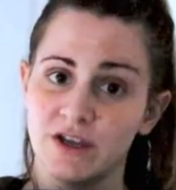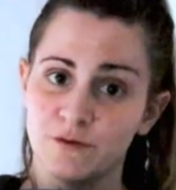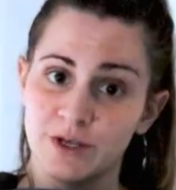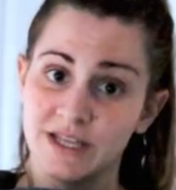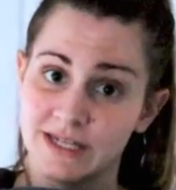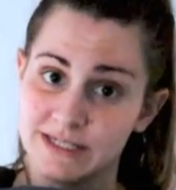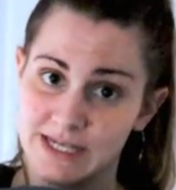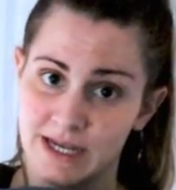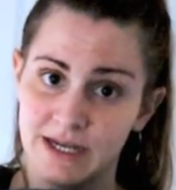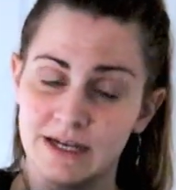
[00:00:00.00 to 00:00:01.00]
if we then
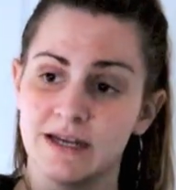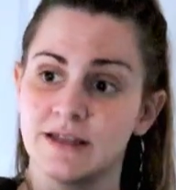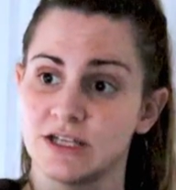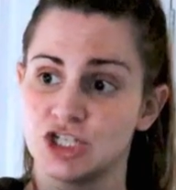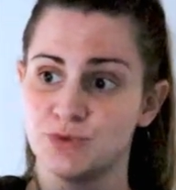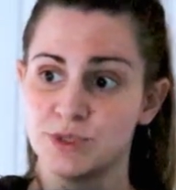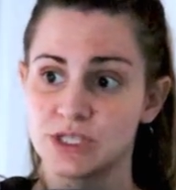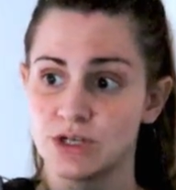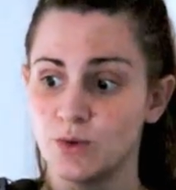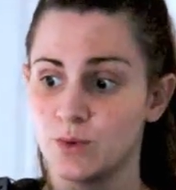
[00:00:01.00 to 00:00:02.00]
take that she was
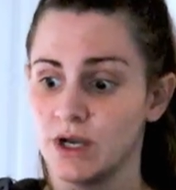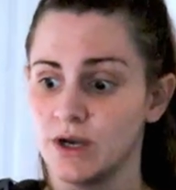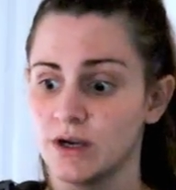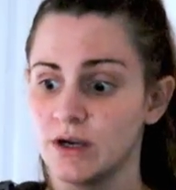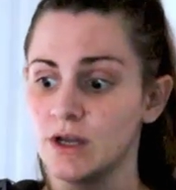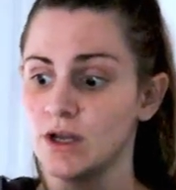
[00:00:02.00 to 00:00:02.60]
gonna wear,